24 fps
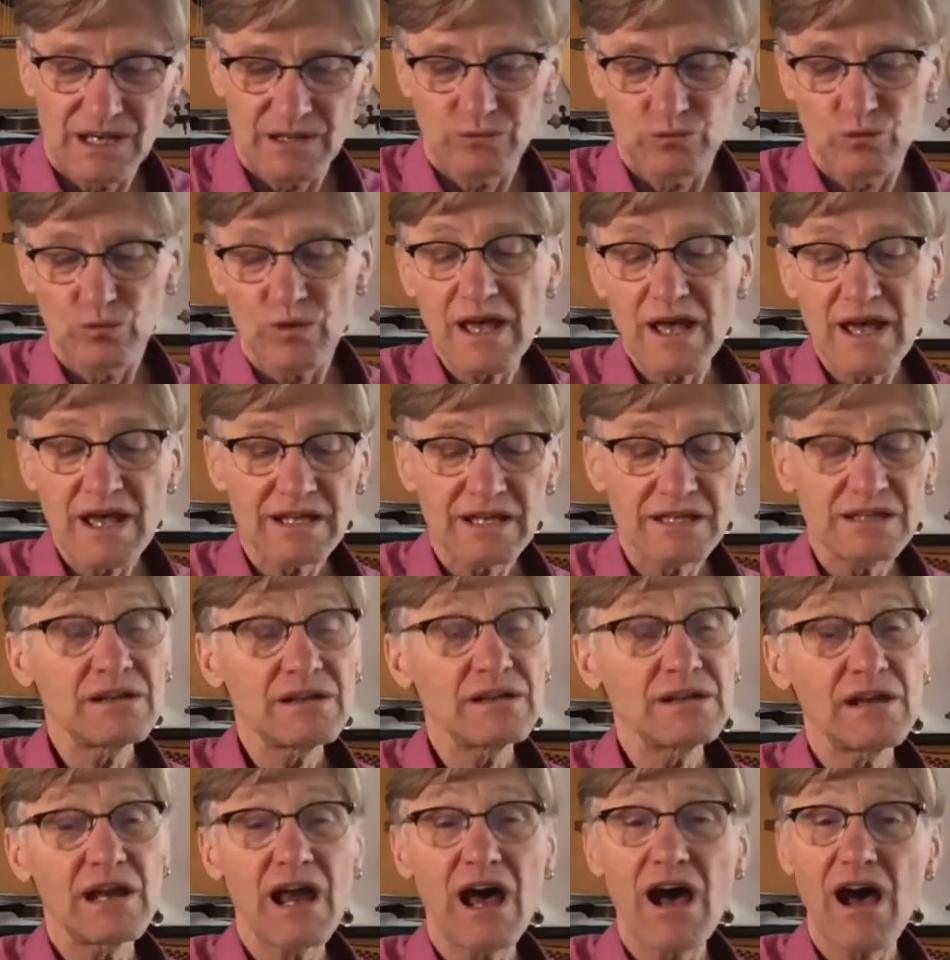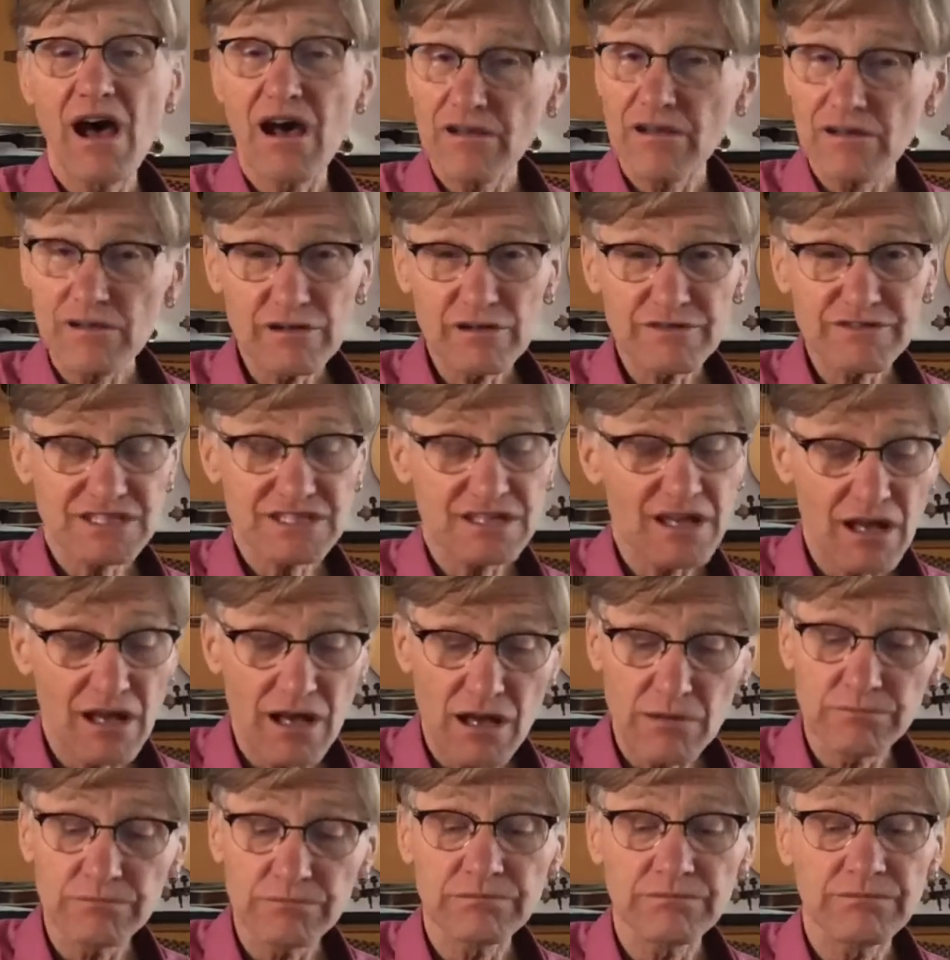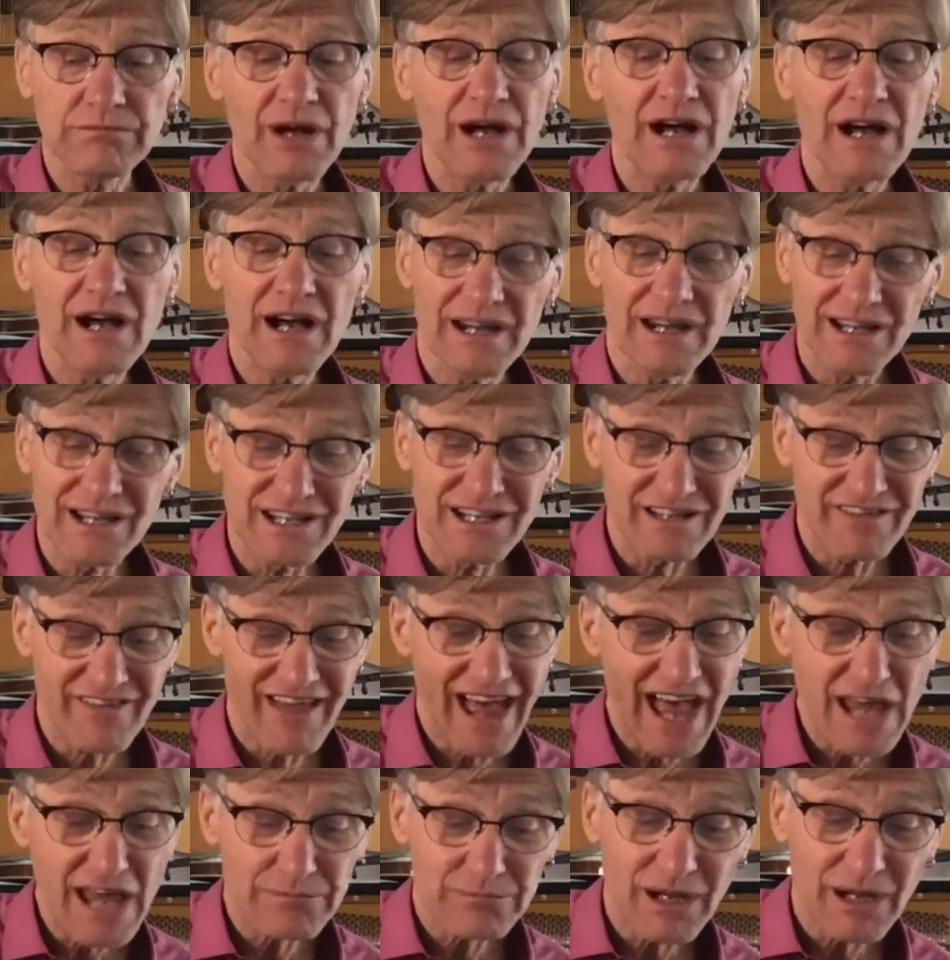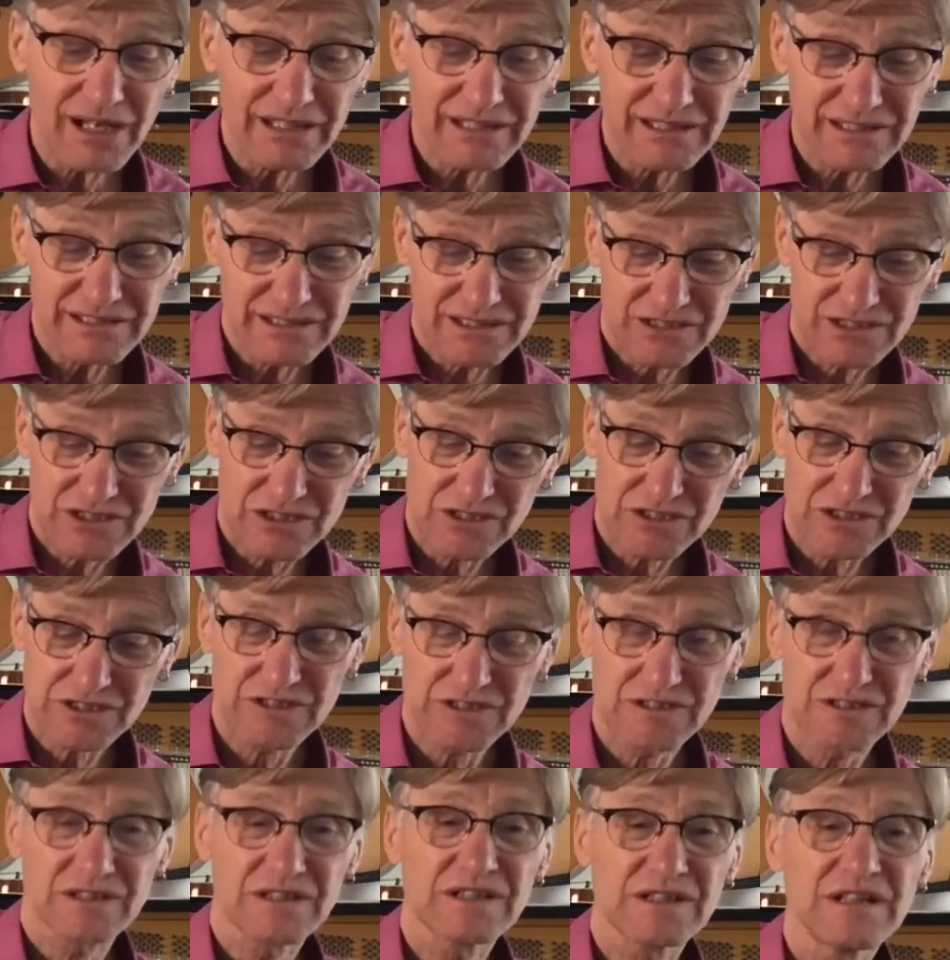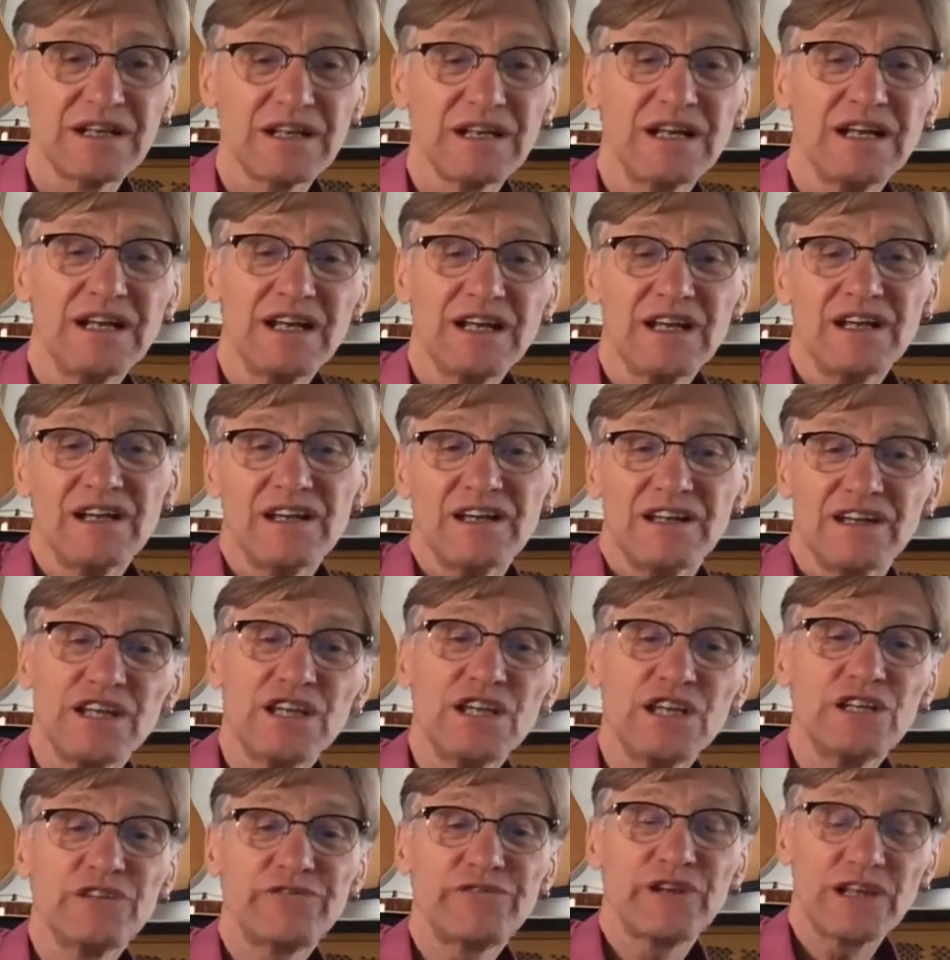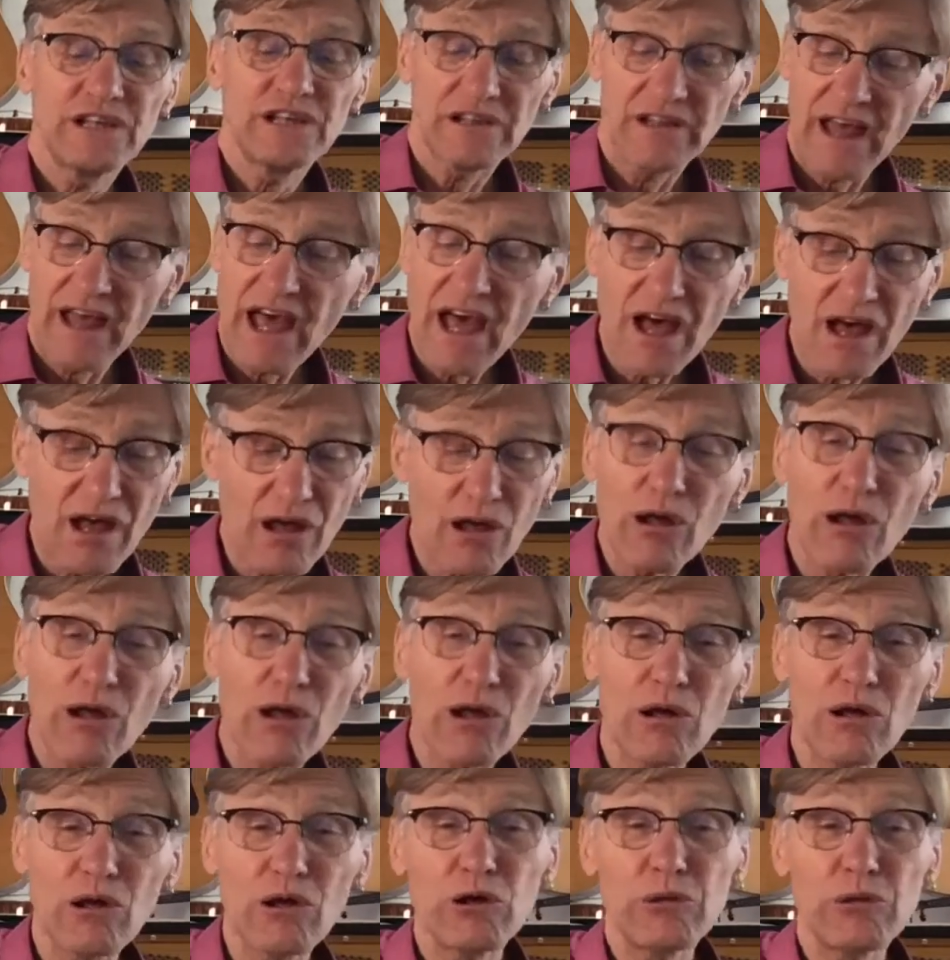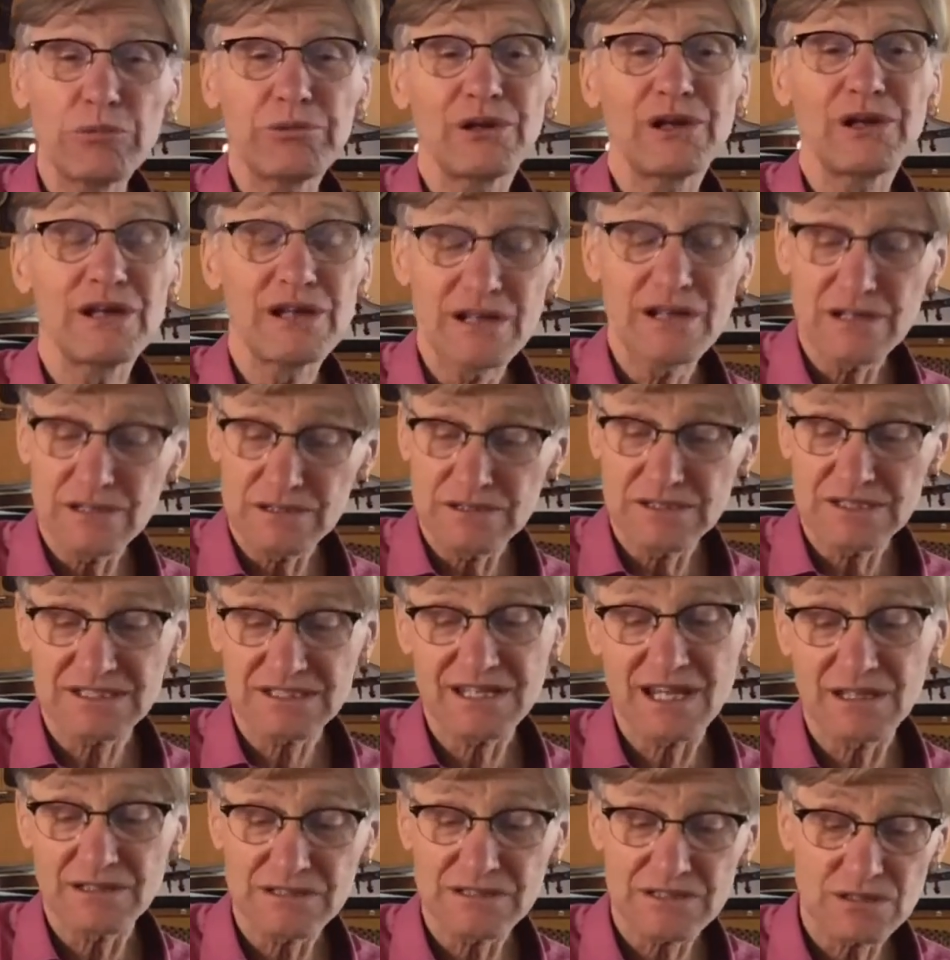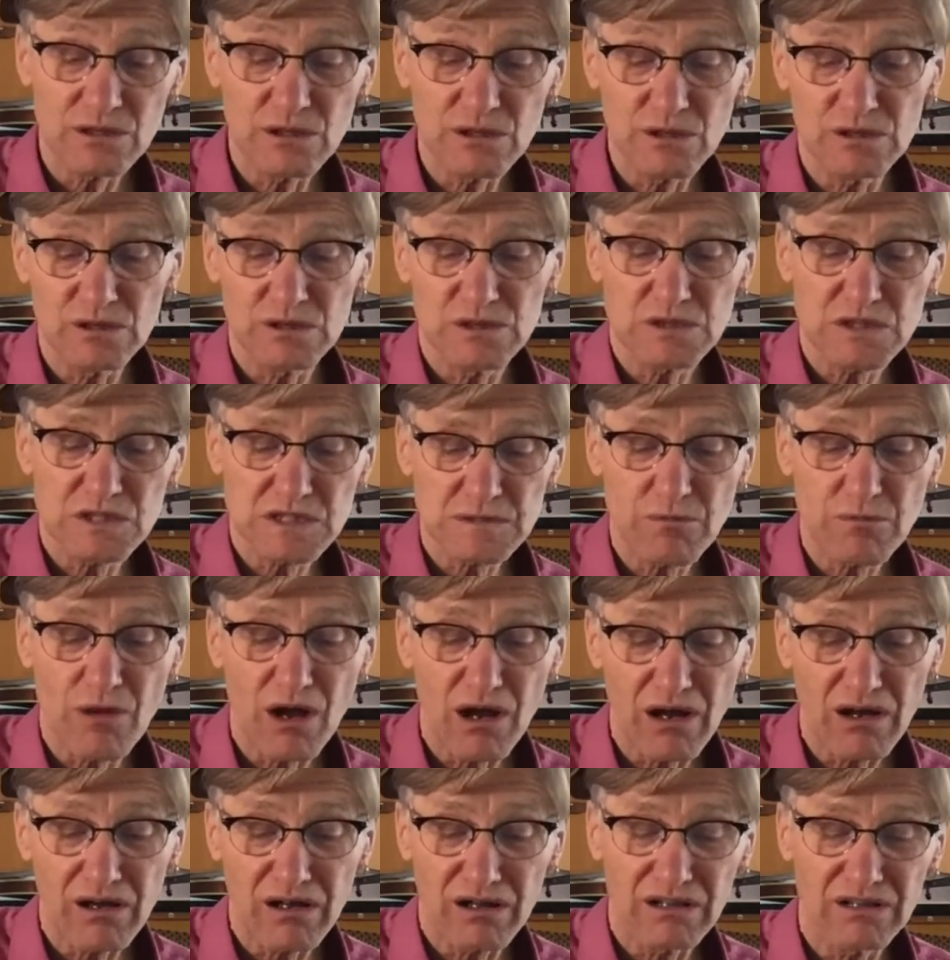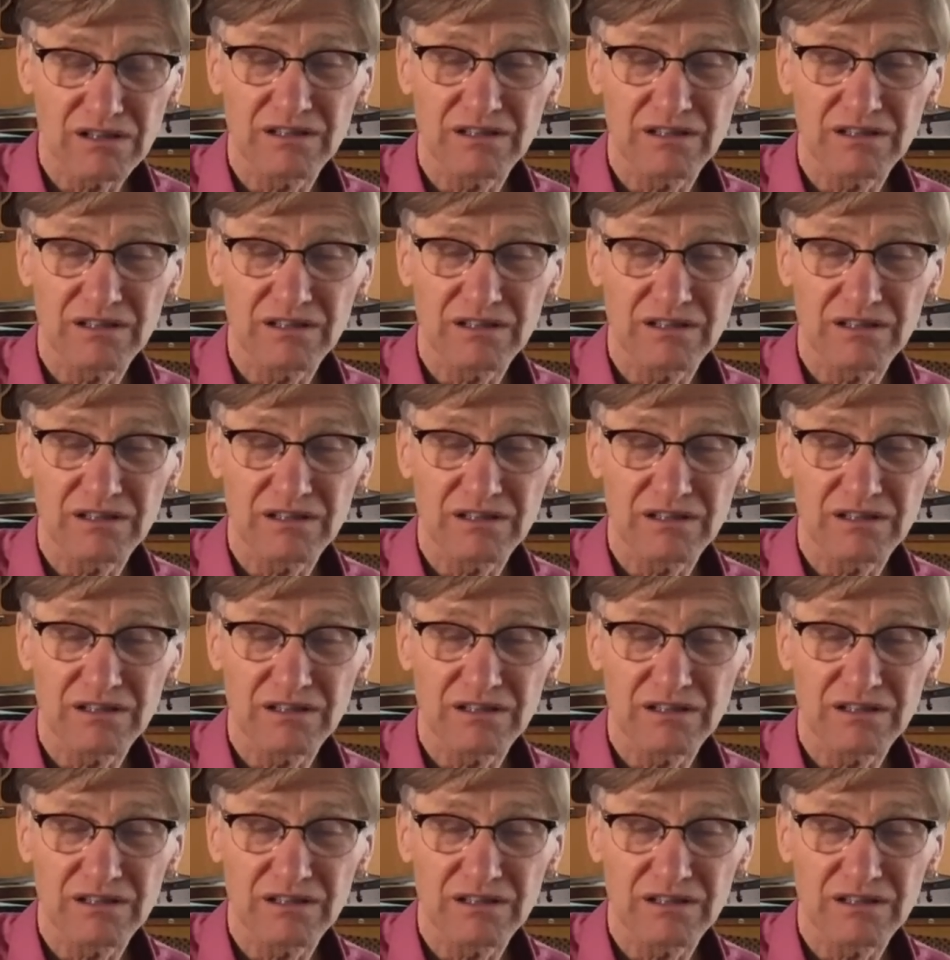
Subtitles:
When you love somebody that much, you feel helpless and so small.